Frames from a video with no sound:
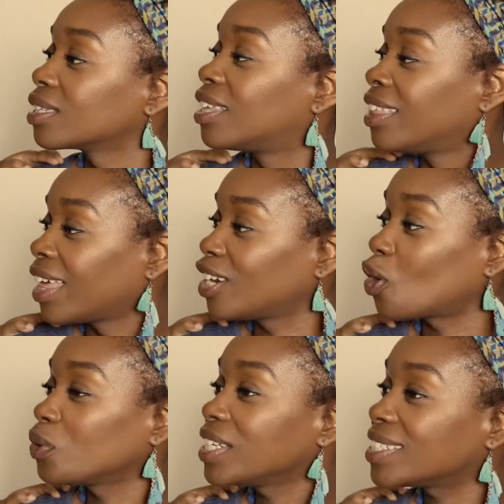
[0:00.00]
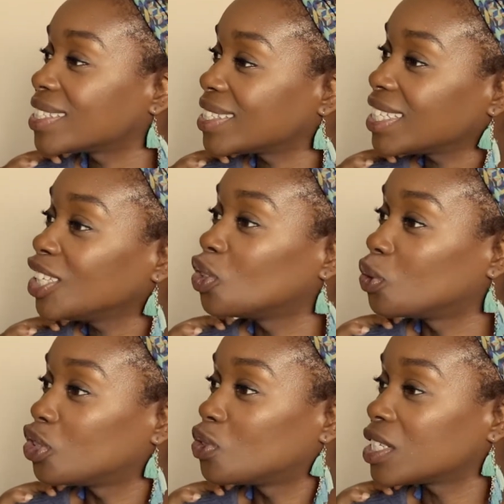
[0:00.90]
They don't need to see you.
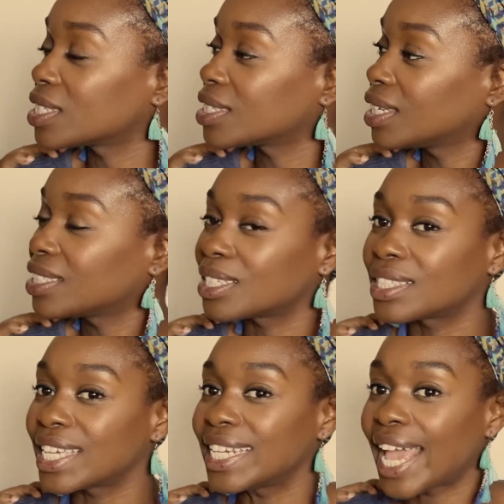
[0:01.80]
You just need to sit